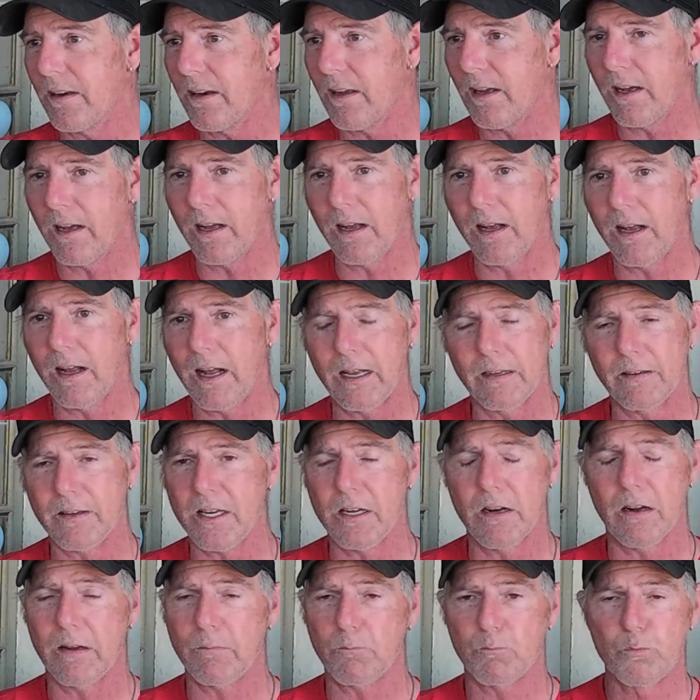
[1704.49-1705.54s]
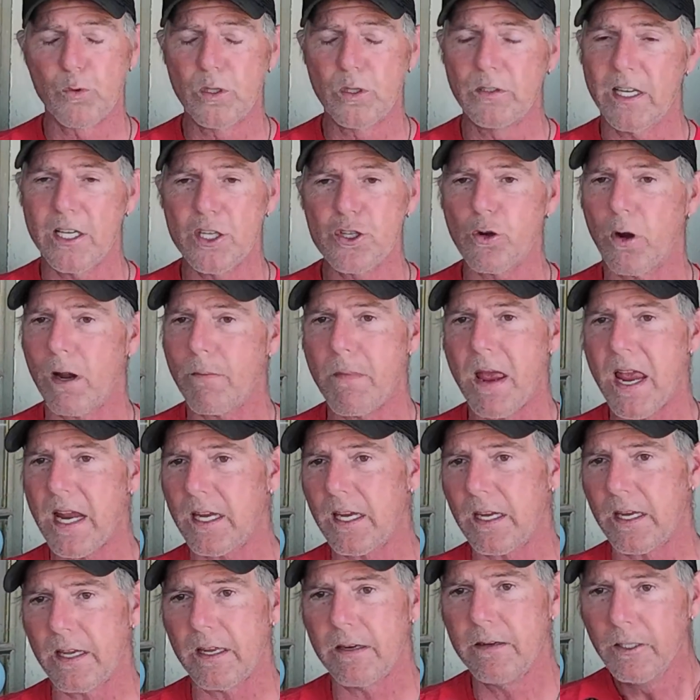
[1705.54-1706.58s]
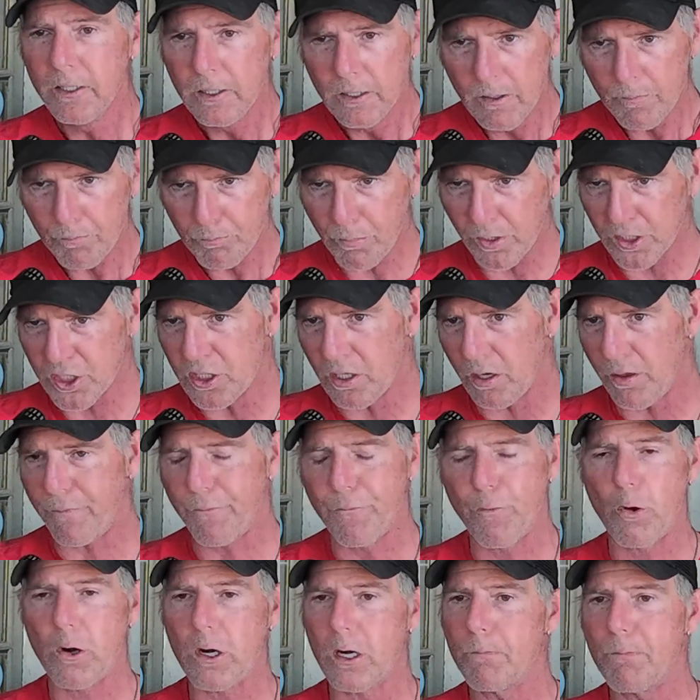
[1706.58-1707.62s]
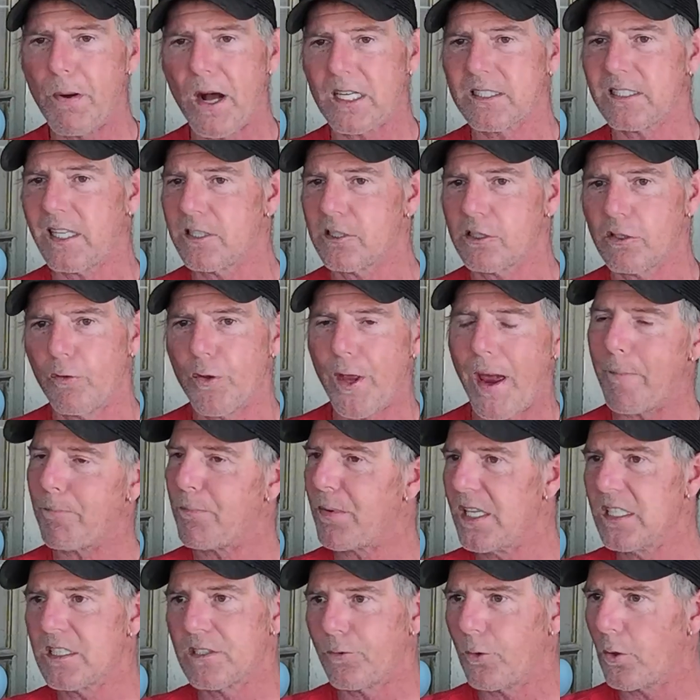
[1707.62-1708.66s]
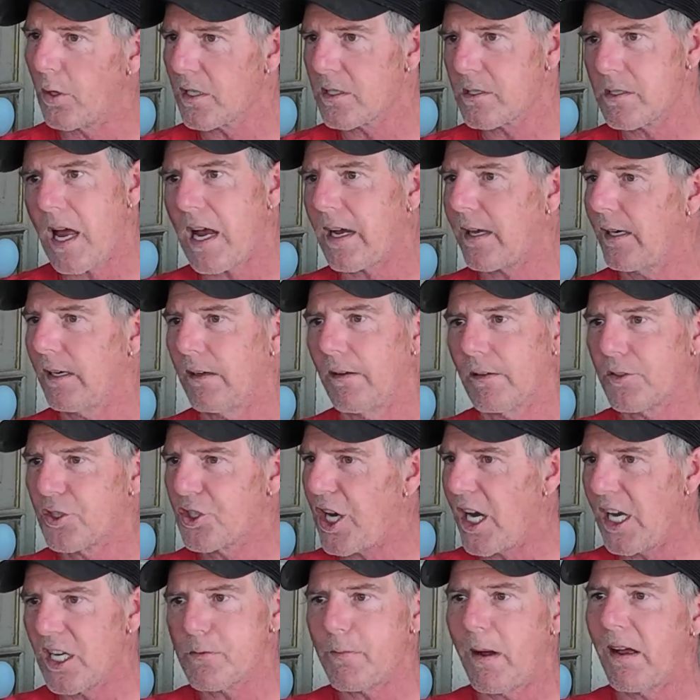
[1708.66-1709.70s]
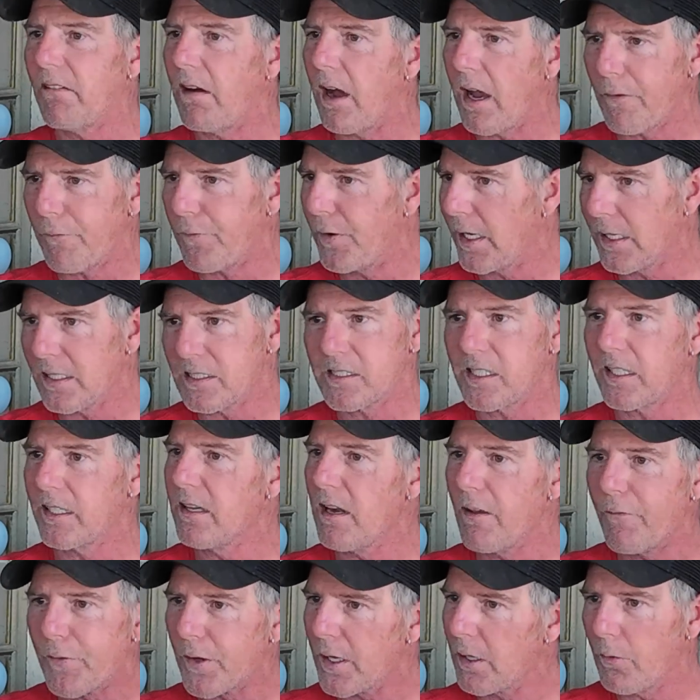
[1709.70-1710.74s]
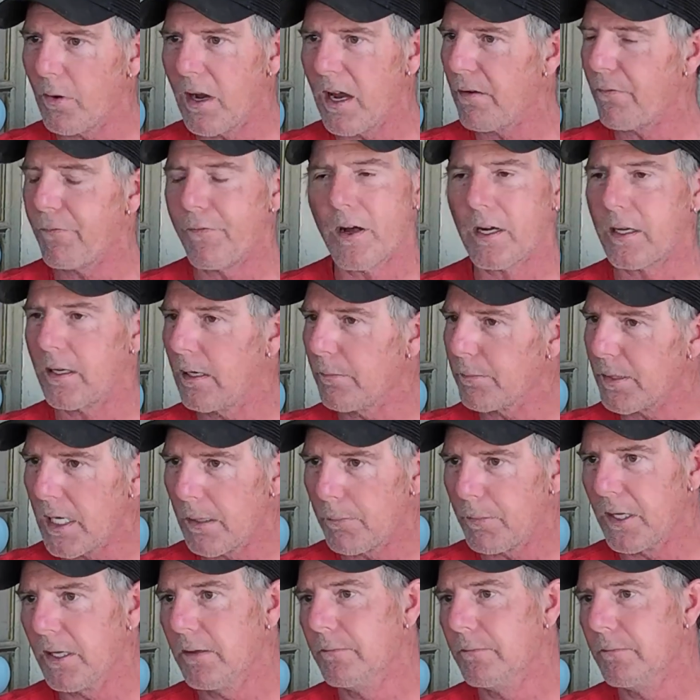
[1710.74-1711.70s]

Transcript: I really enjoy making it. But the $400 I sold that piece for is not going to change my life in any significant way. Fuck it, I'm keeping it.